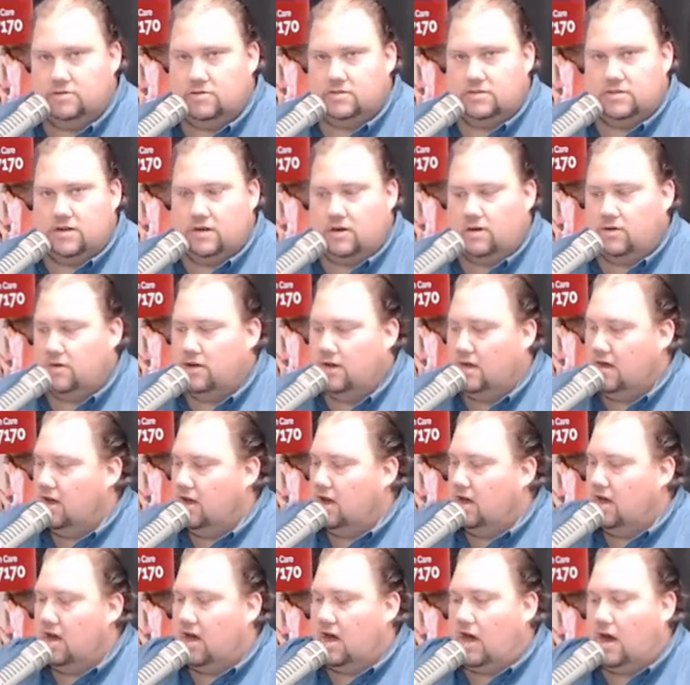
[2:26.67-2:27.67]
So
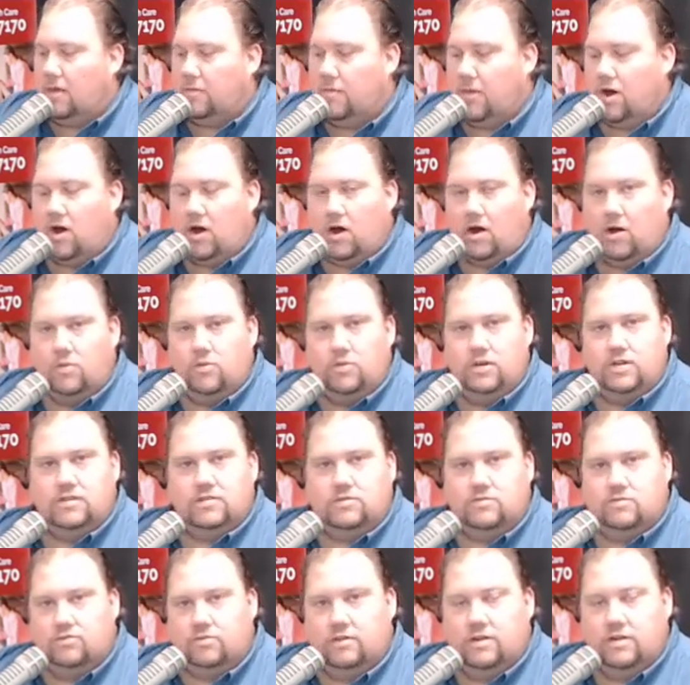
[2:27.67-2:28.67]
I'm
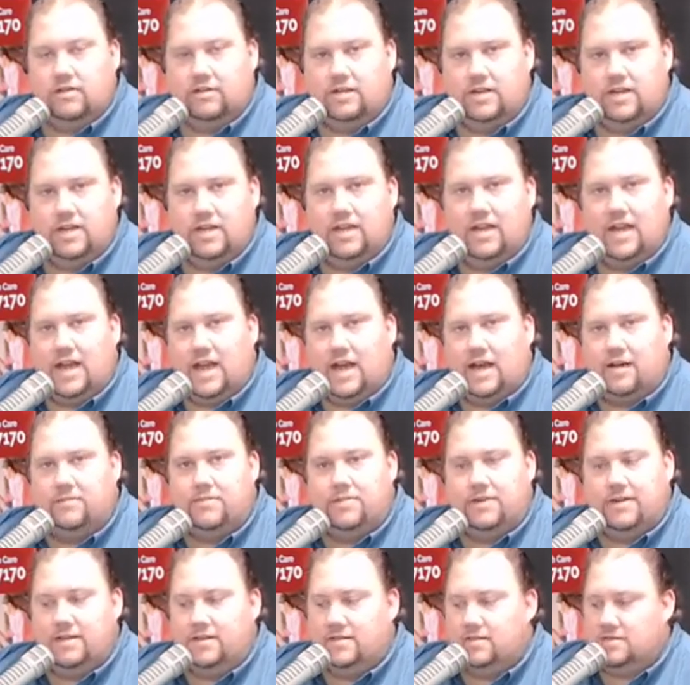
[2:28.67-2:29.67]
always really
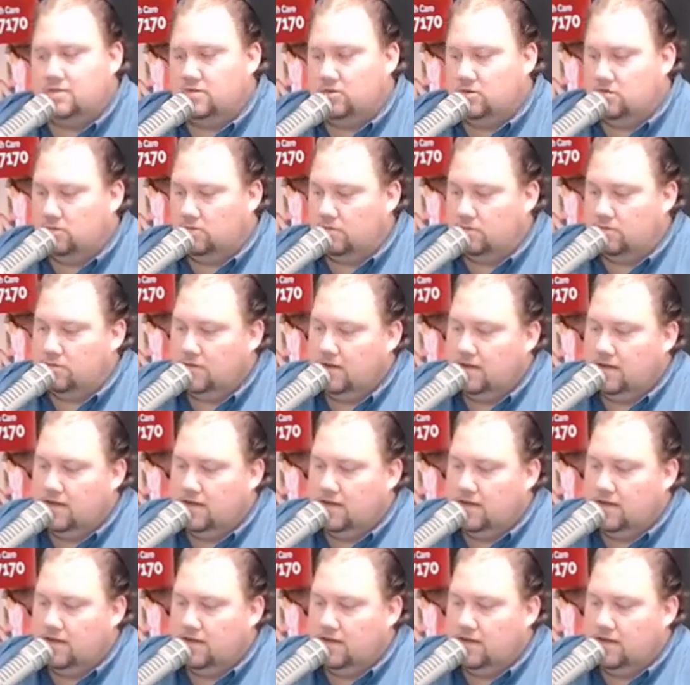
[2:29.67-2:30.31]
happy to